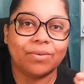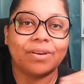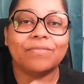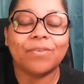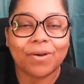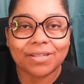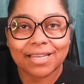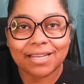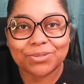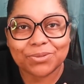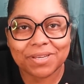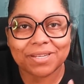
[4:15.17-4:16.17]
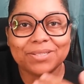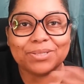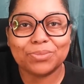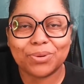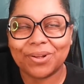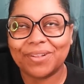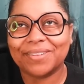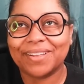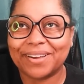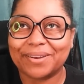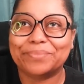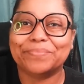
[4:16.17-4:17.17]
And of course, I do get a
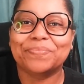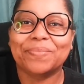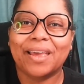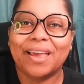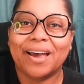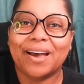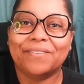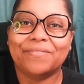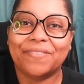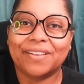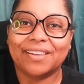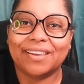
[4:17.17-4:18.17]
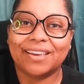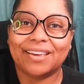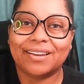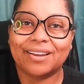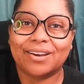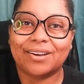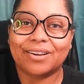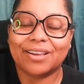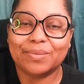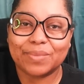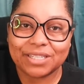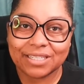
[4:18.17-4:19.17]
small affiliate
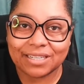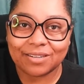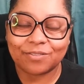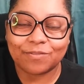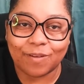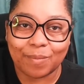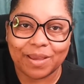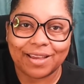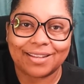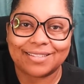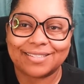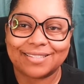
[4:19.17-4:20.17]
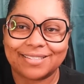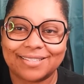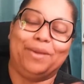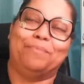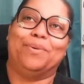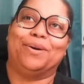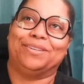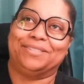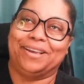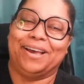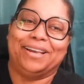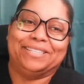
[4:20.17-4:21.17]
commission from it. It's not big bucks,
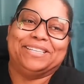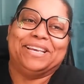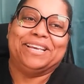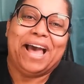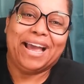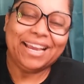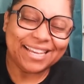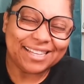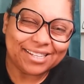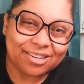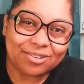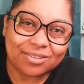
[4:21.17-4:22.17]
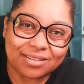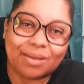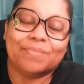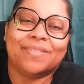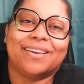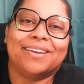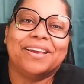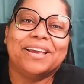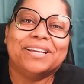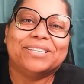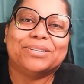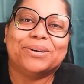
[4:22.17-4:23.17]
guys. I get a little something.
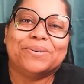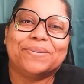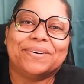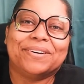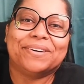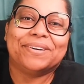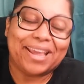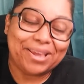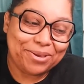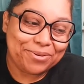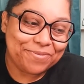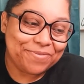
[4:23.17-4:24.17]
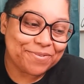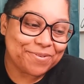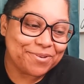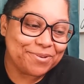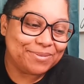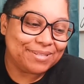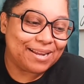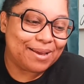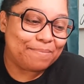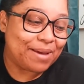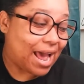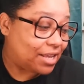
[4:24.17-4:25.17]
So thank you for using it.
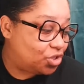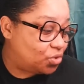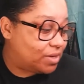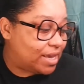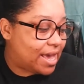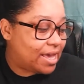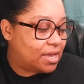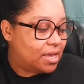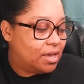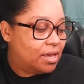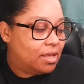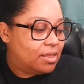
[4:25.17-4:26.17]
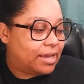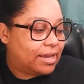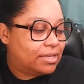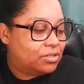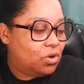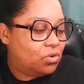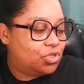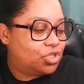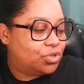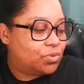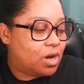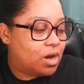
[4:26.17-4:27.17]
But I do get, like I told
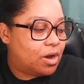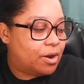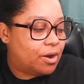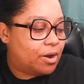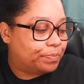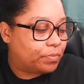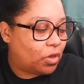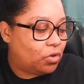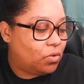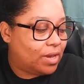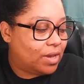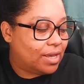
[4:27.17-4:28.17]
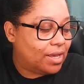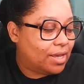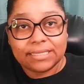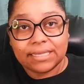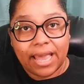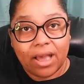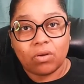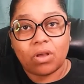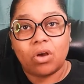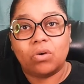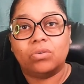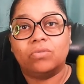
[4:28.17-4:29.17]
you, you get the discount
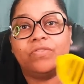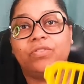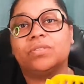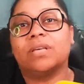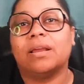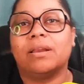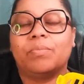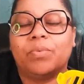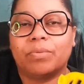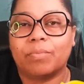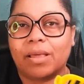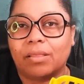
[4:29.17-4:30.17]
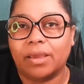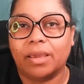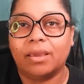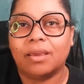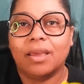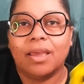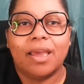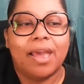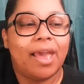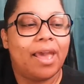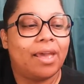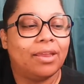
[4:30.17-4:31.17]
code if you sign up with my link,
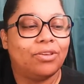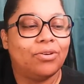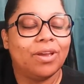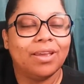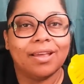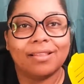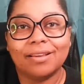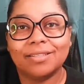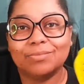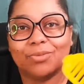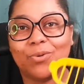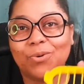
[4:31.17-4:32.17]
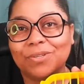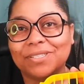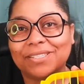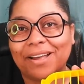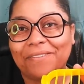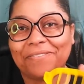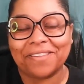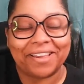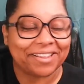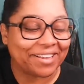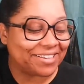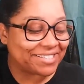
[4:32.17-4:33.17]
and you can get like some cool stuff
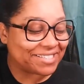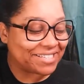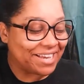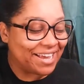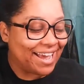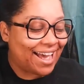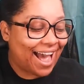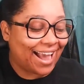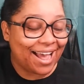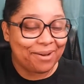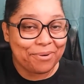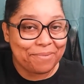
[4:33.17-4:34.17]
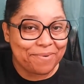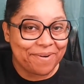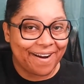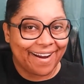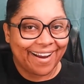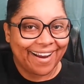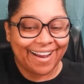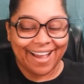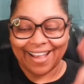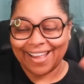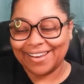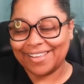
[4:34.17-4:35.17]
like this. I got one more.
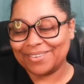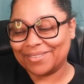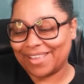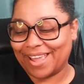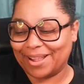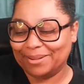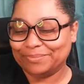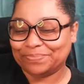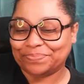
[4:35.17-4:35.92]
I got another thing.